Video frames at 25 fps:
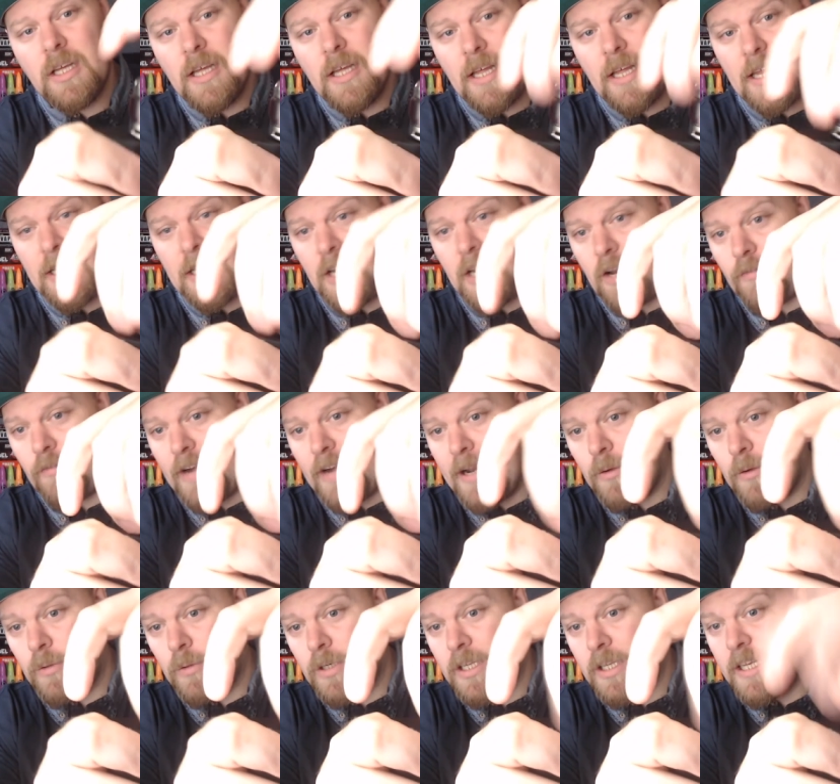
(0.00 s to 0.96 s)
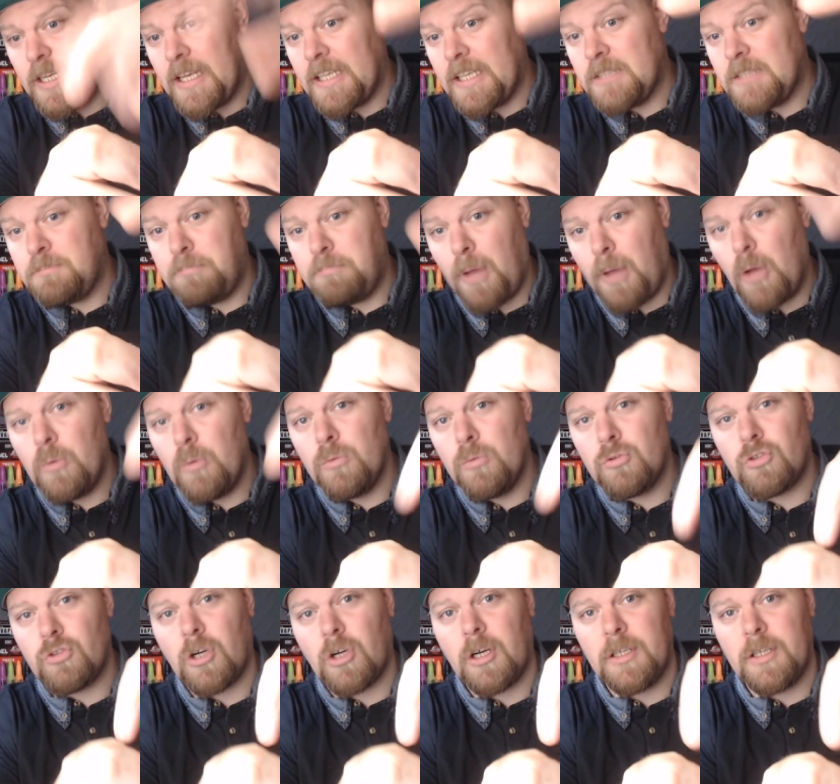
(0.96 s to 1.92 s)
and around, is bone
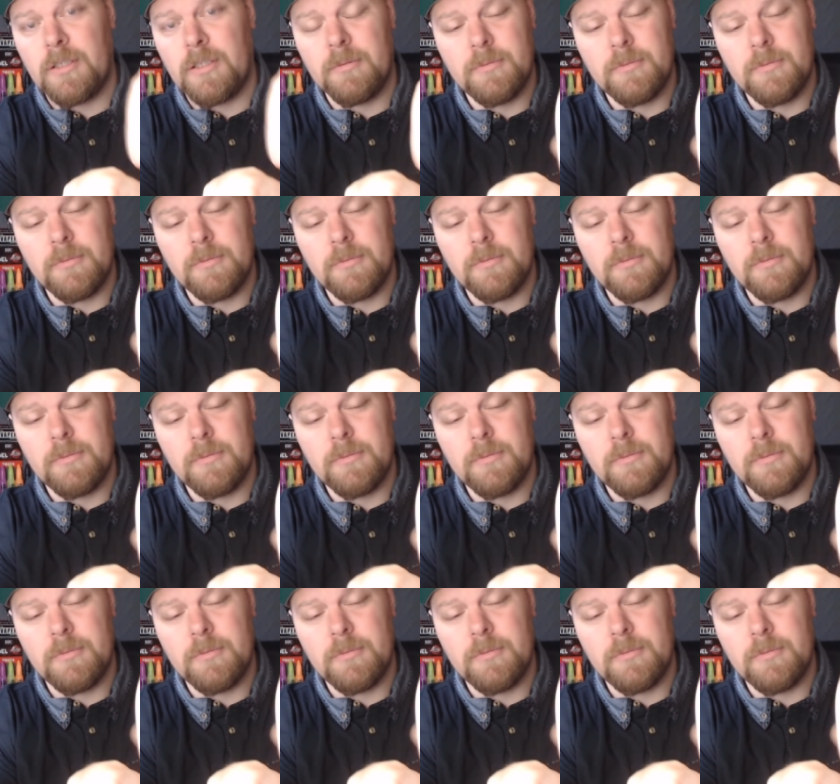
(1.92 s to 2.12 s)
dry,